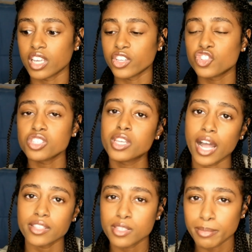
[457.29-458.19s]
it just
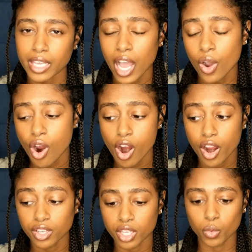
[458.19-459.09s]
got to me how
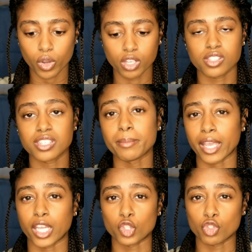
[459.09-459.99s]
hard it was to
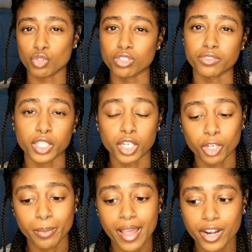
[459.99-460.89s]
manage two different
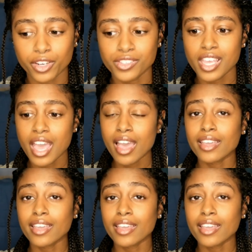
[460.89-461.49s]
curl patterns.